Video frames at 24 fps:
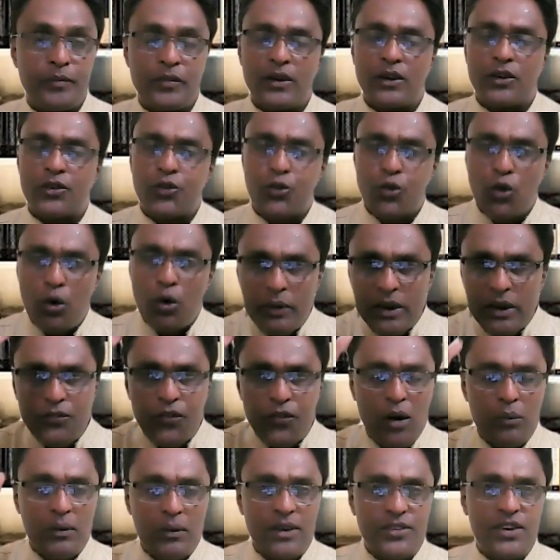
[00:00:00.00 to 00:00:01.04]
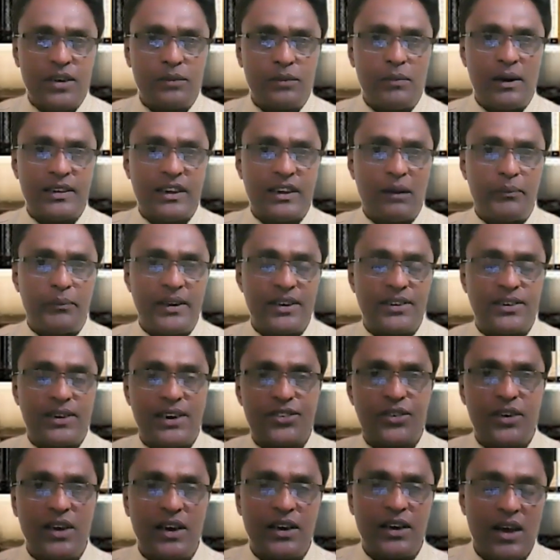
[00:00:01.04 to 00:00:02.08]
There's so many formulas in mathematics.
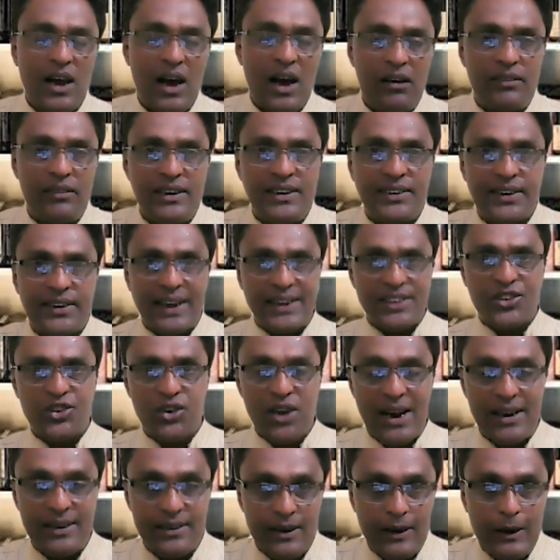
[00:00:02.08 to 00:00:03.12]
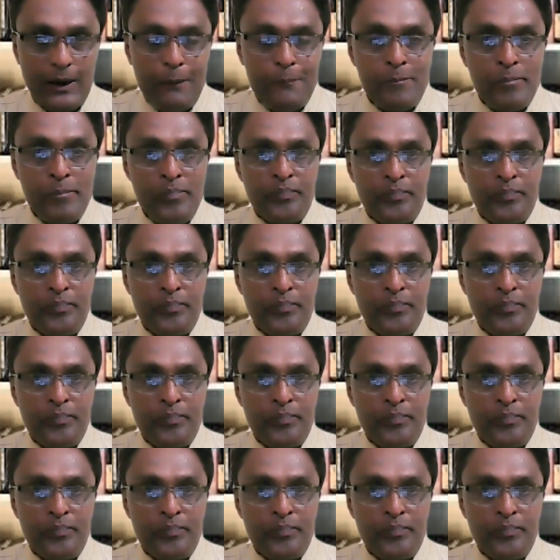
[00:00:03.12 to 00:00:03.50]
Let's take you have in 10th standard,